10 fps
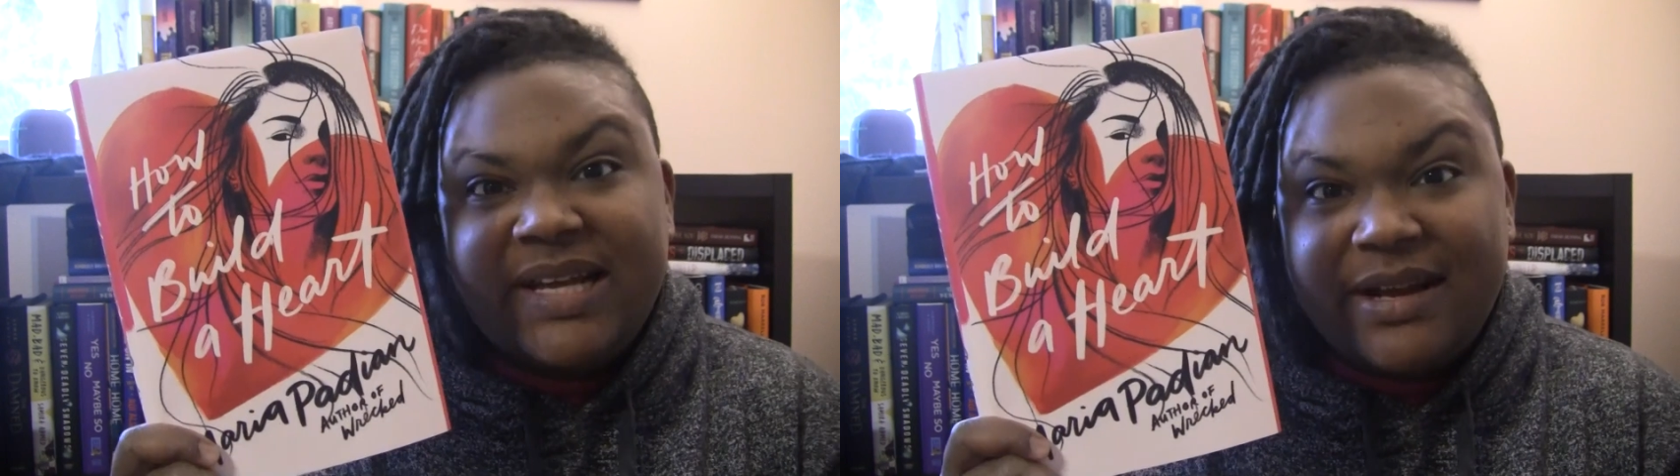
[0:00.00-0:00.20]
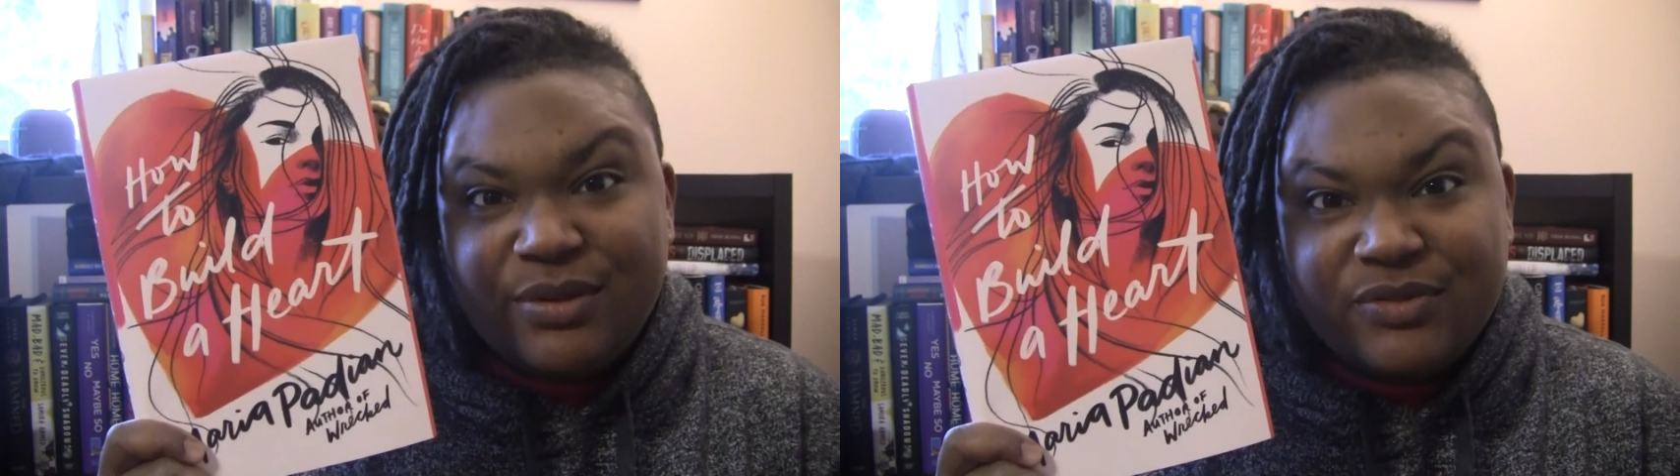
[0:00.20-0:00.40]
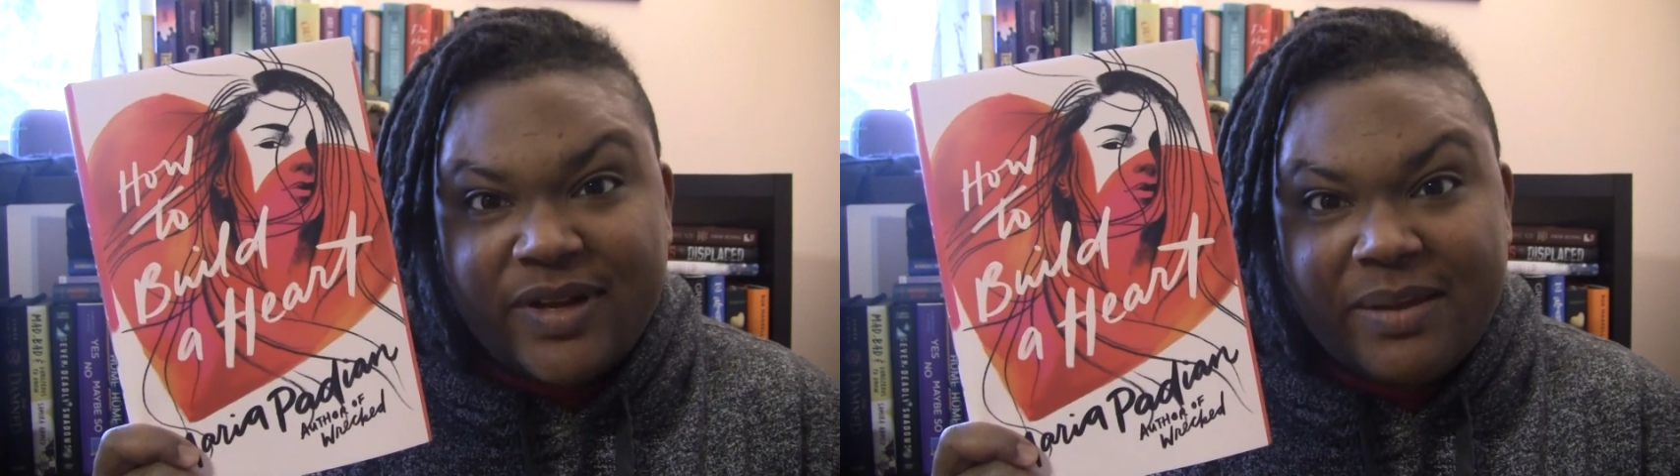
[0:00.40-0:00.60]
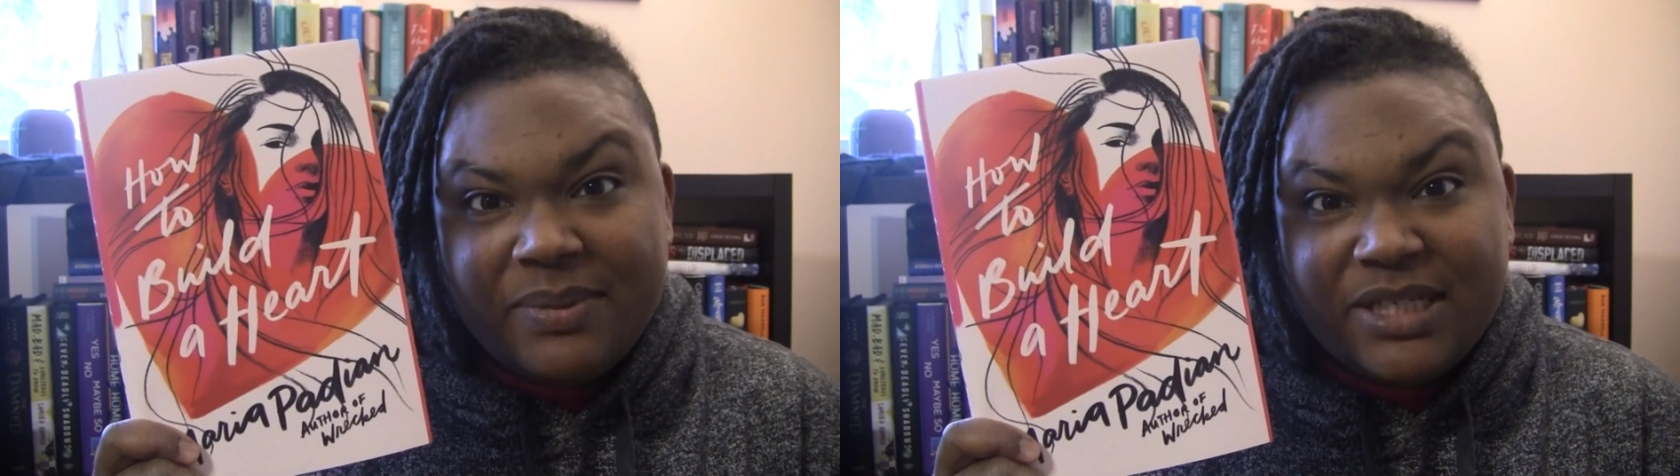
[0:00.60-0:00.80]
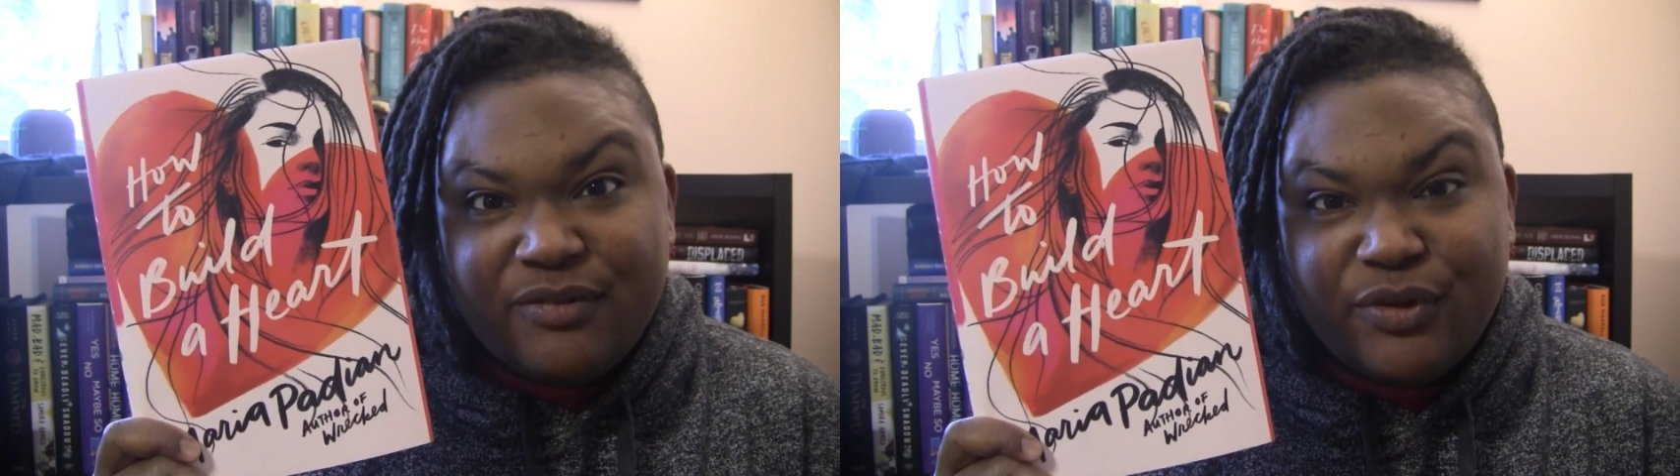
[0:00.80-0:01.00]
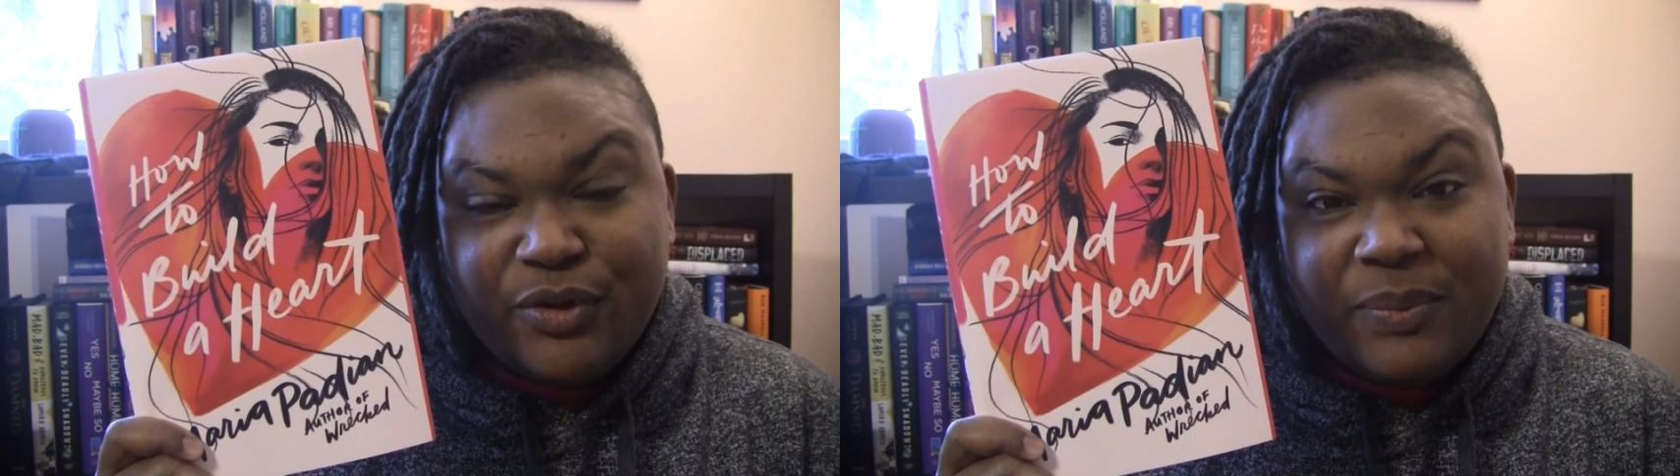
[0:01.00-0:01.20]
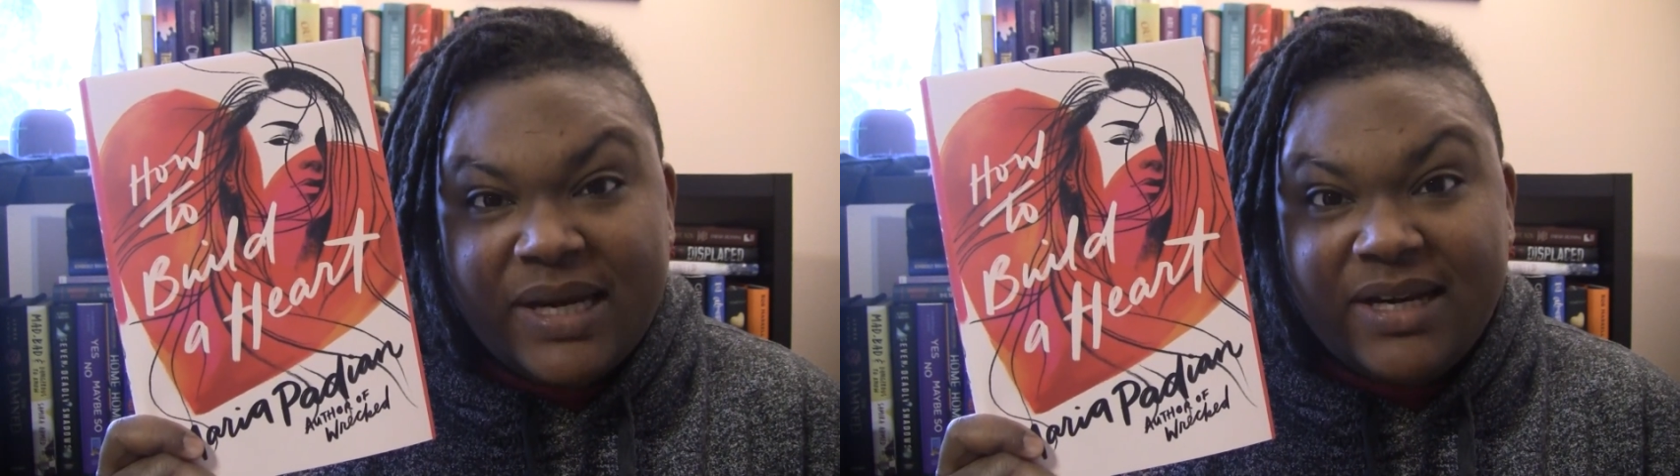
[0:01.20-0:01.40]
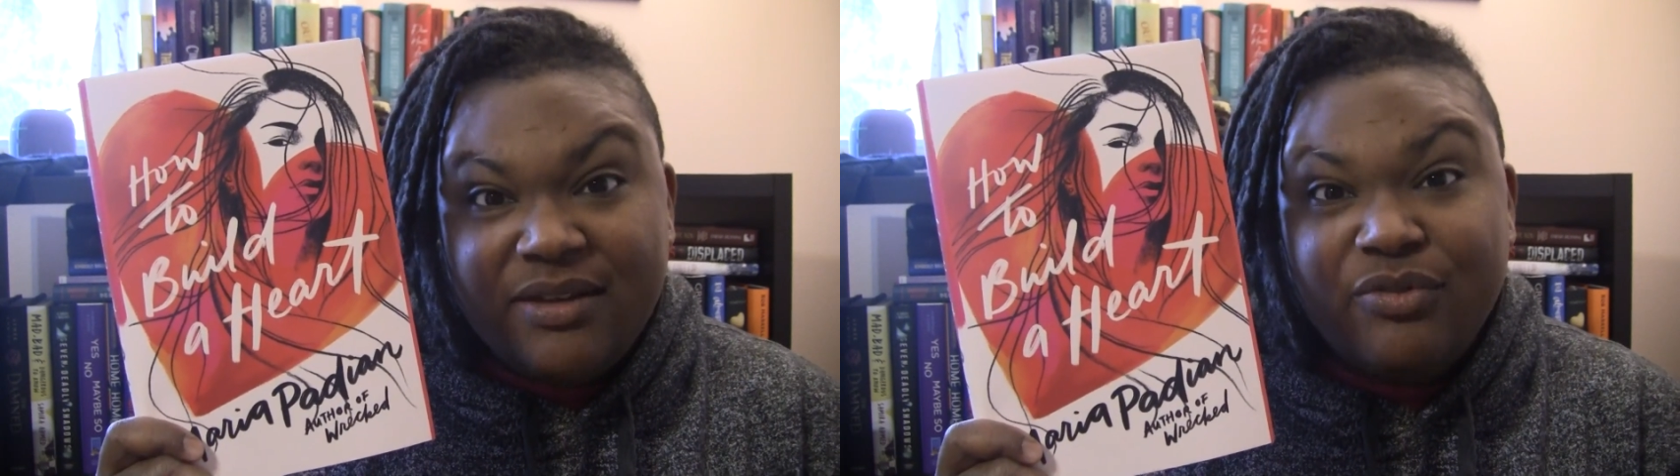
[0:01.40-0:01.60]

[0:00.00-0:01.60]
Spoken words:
a house for Habitat for Humanity